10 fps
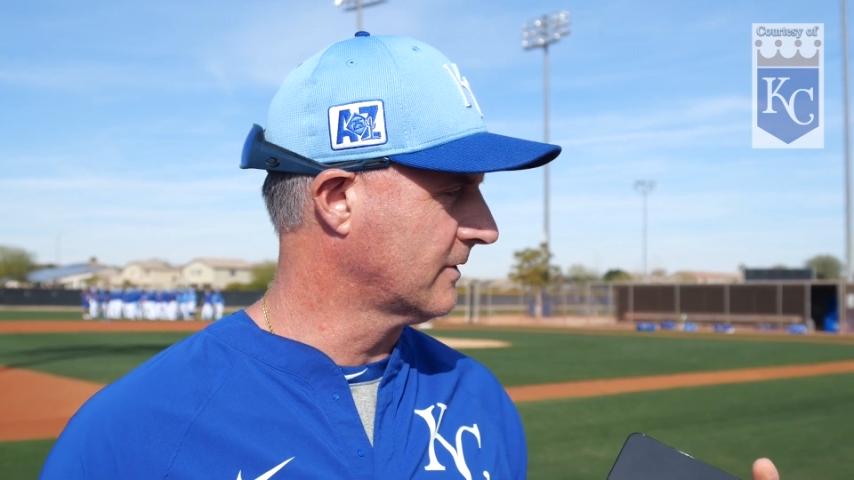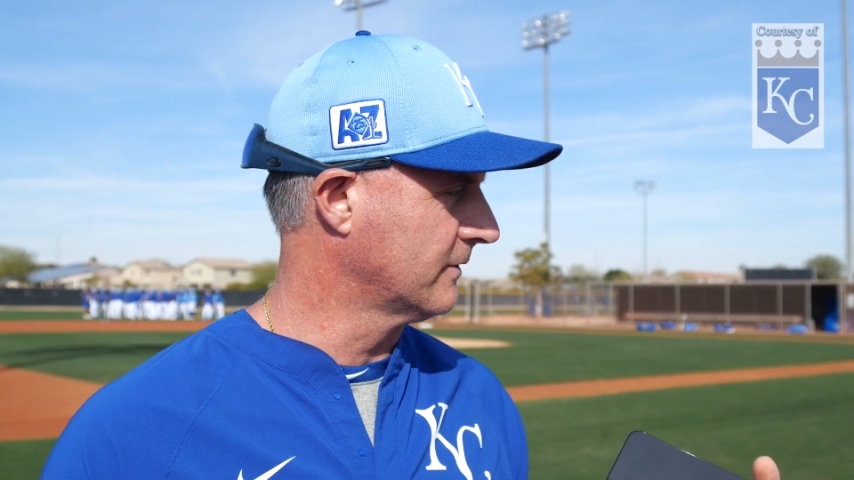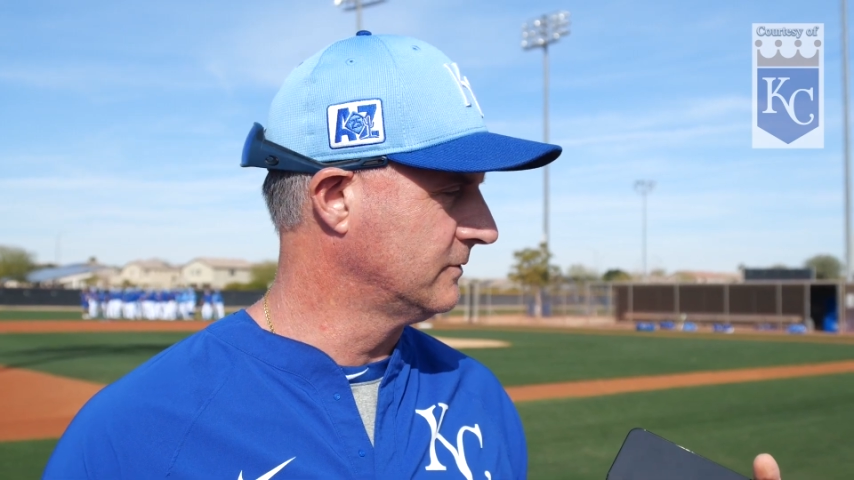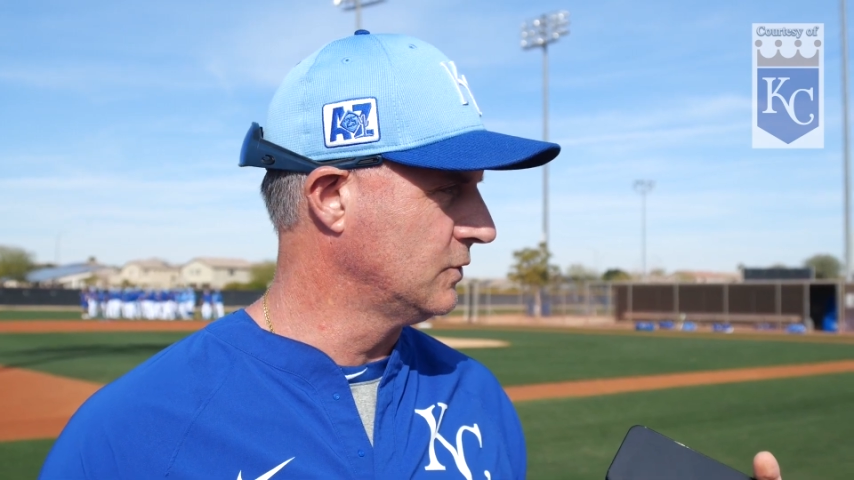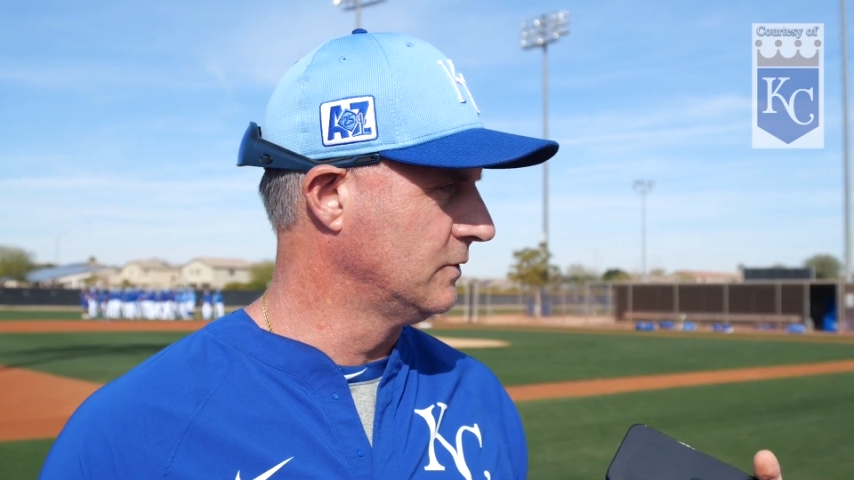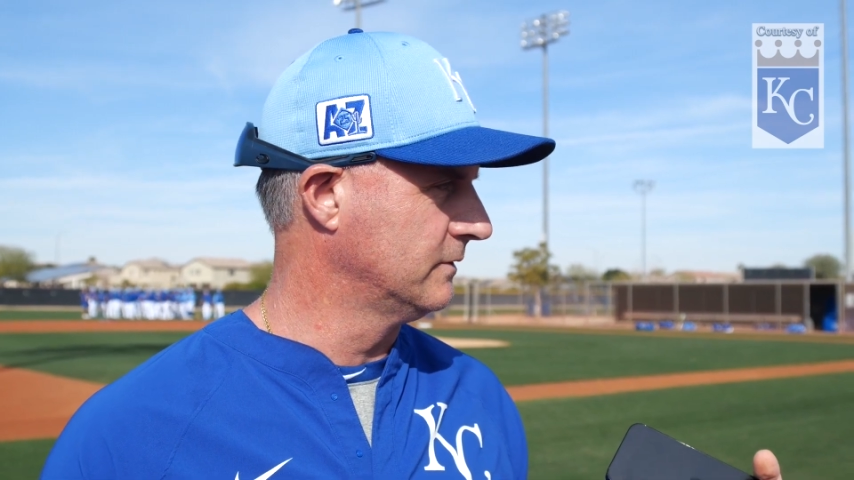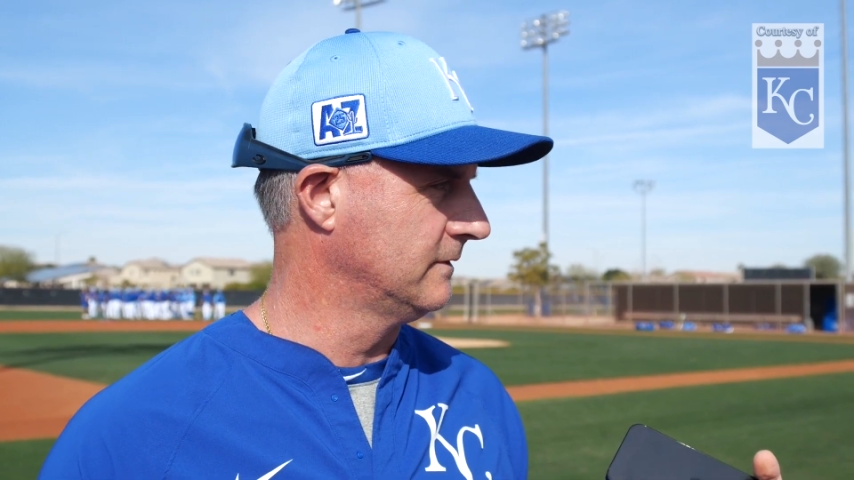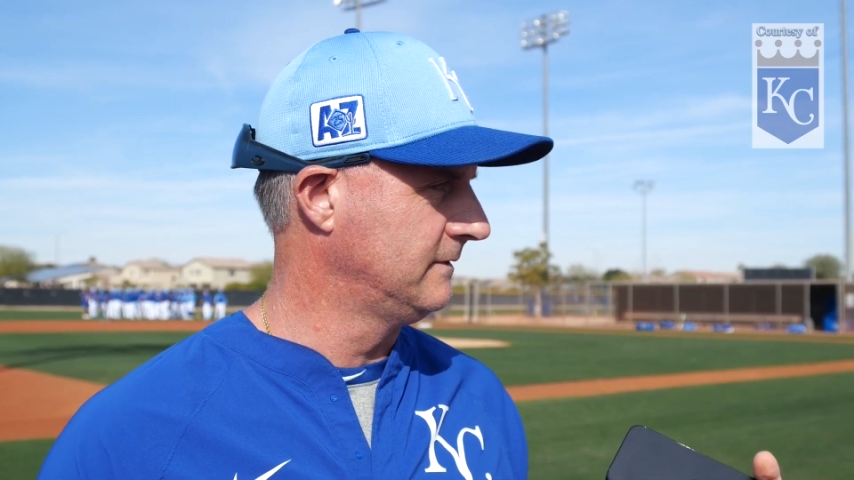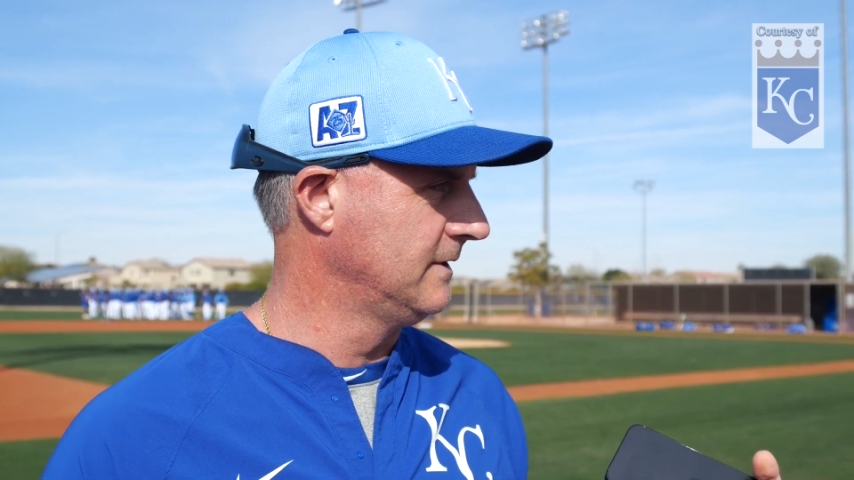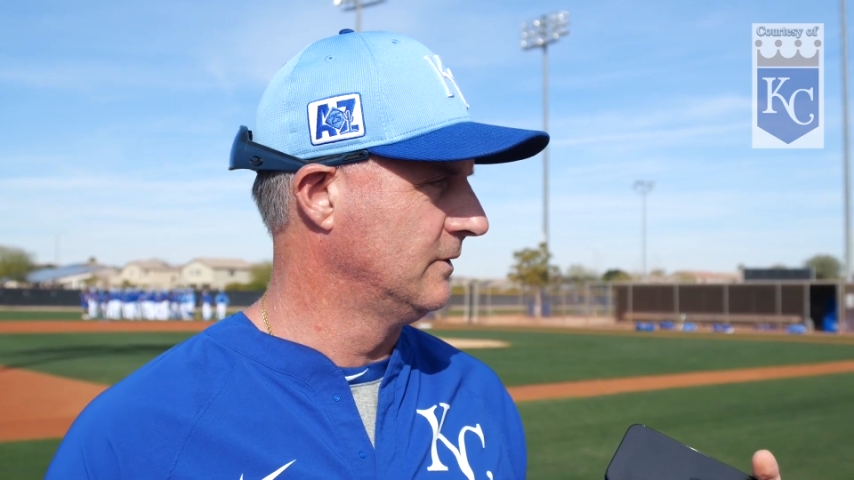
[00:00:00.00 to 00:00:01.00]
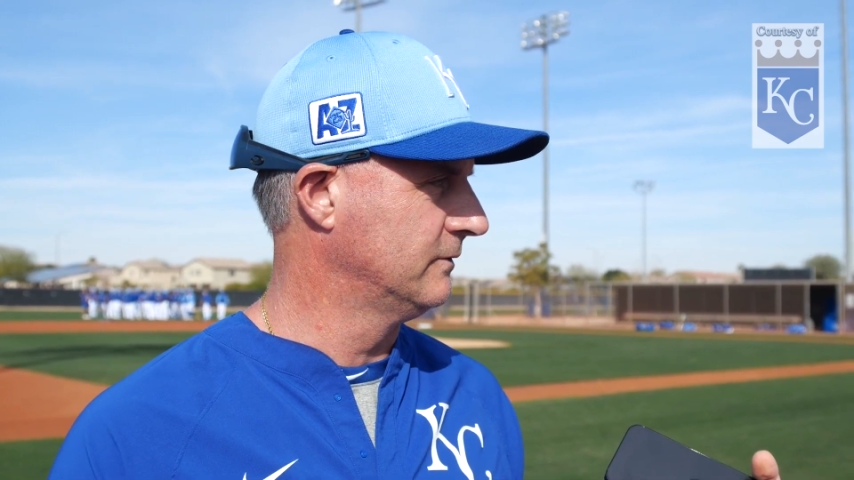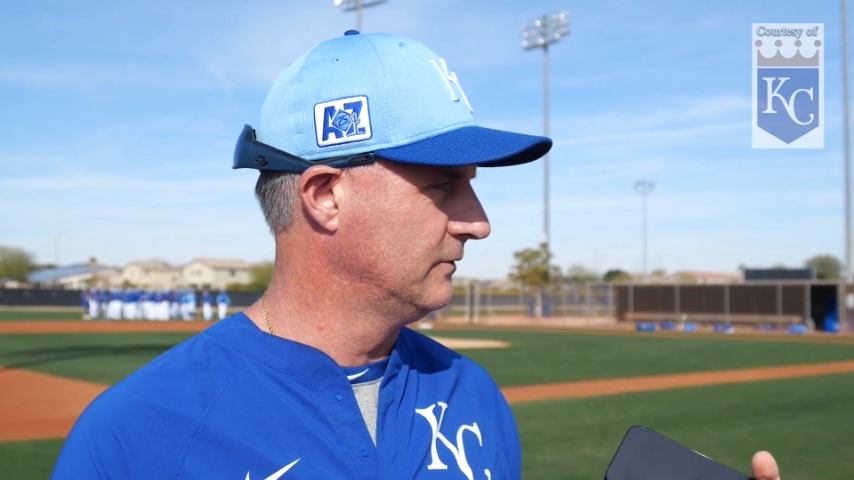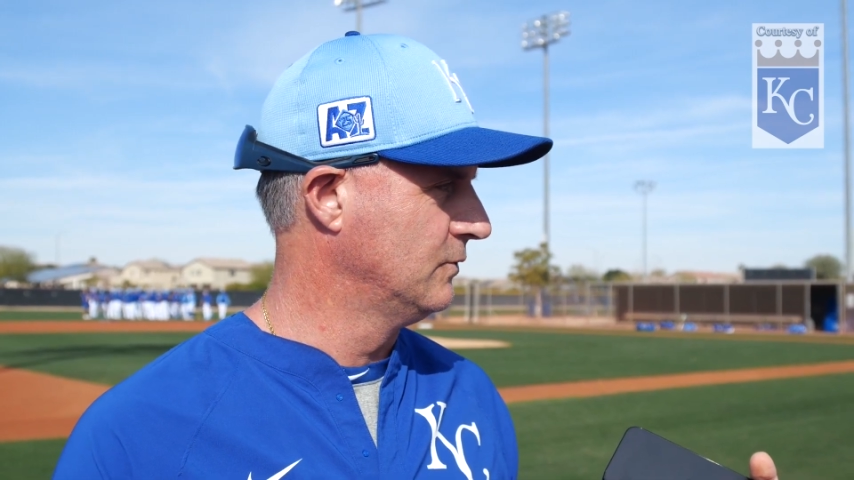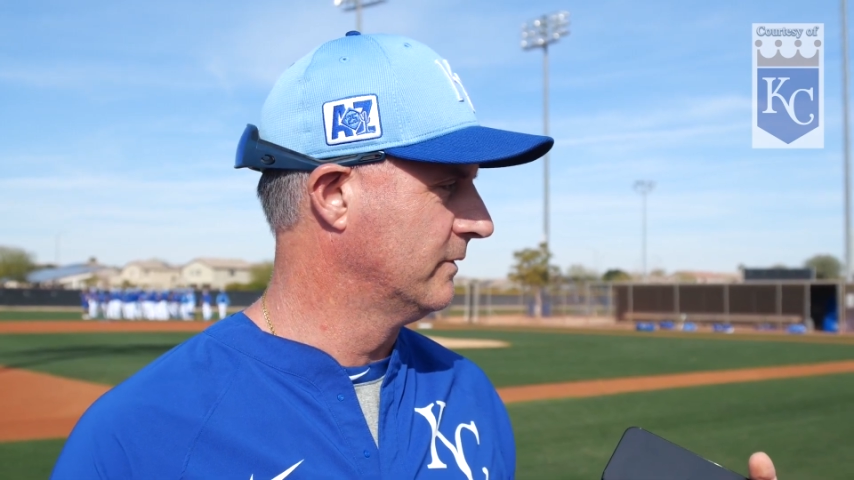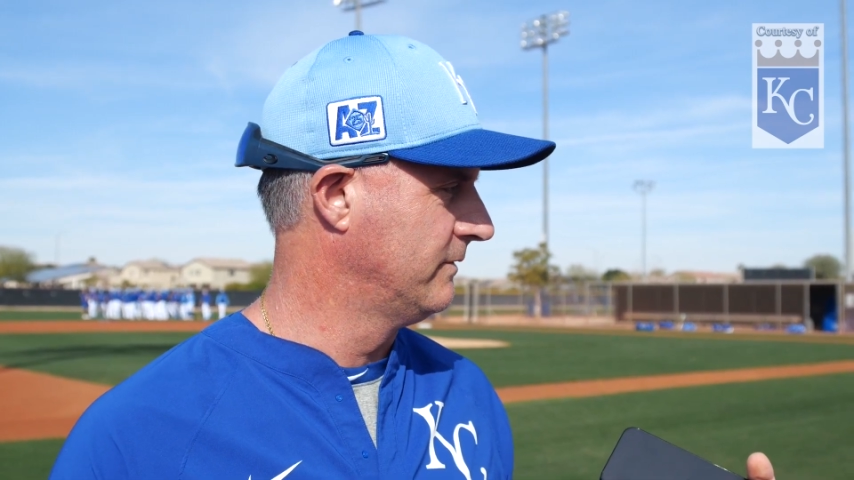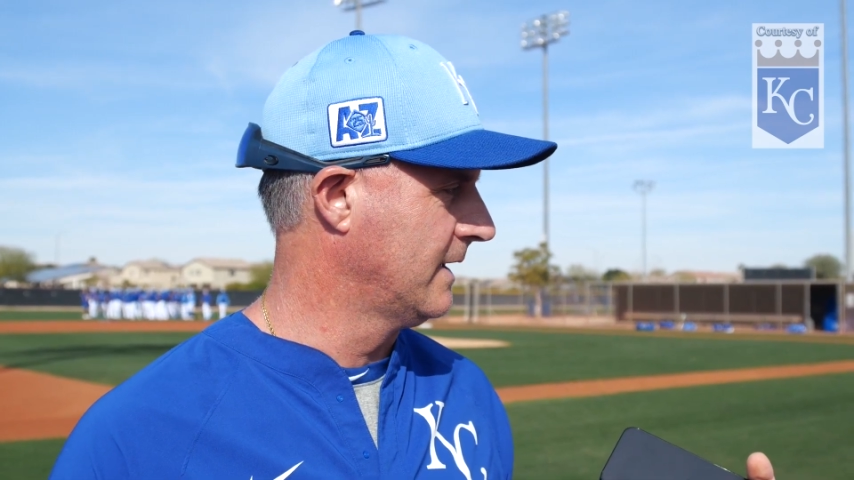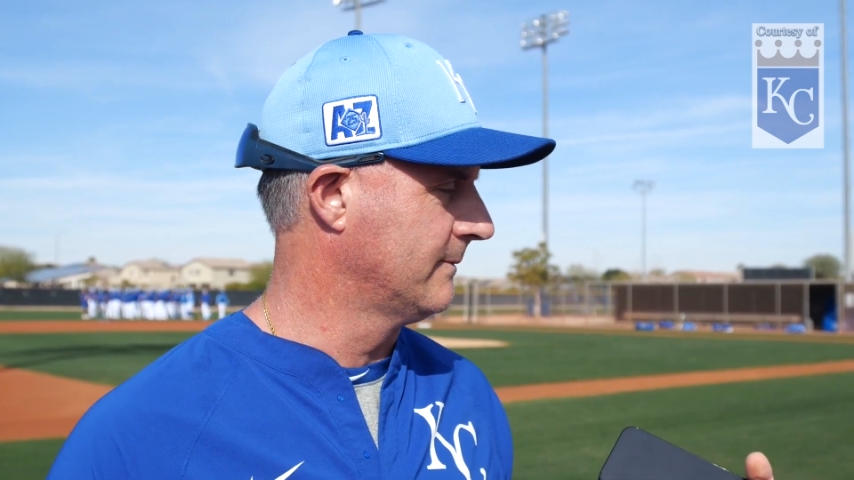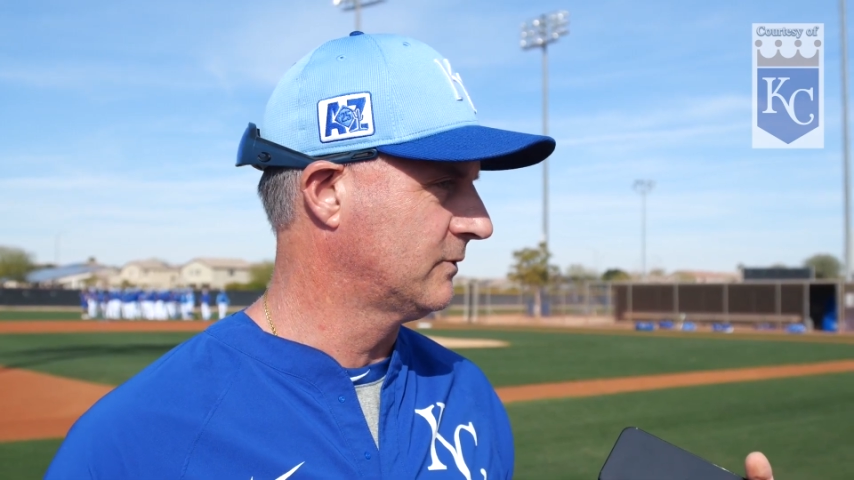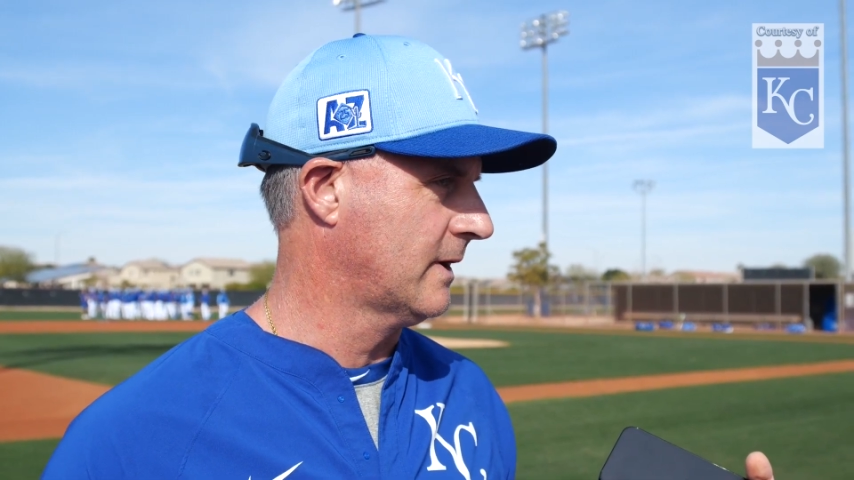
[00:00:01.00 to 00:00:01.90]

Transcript: our juniors and seniors knew of them.